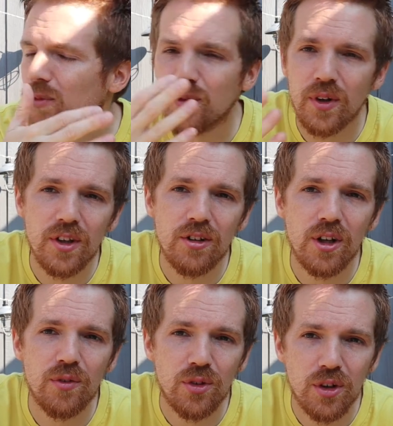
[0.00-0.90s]
the fact that his
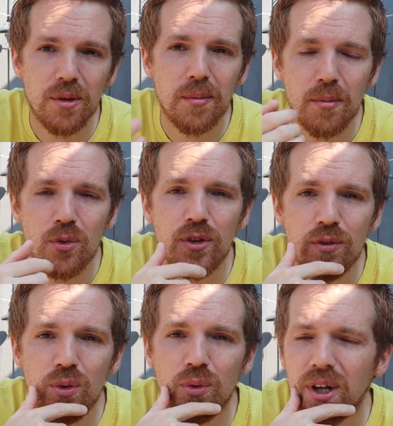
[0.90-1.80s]
life is going to be a bit more
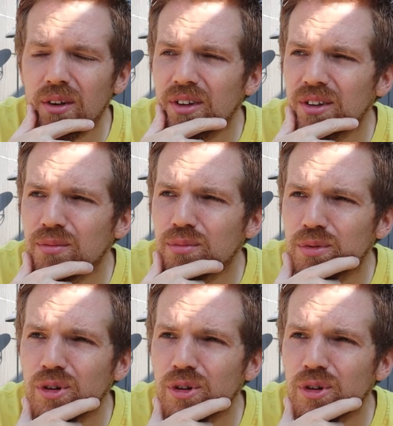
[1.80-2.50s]
difficult now that he's